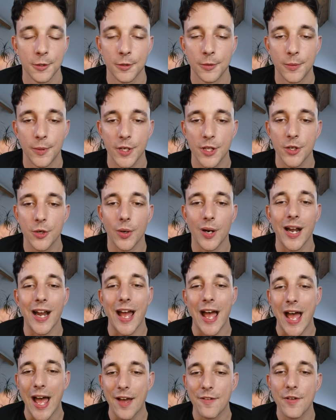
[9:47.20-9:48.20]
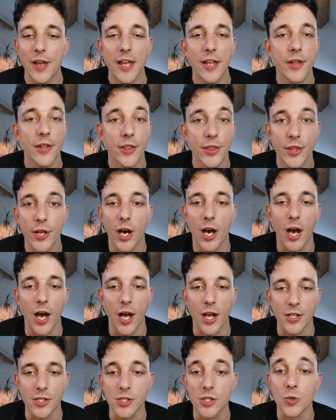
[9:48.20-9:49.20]
When you are having
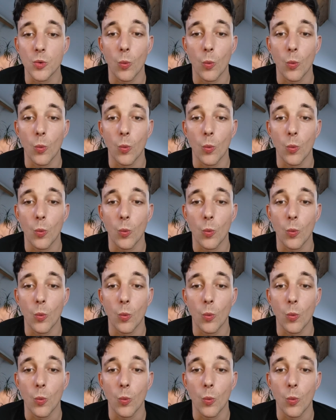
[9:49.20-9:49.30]
thoughts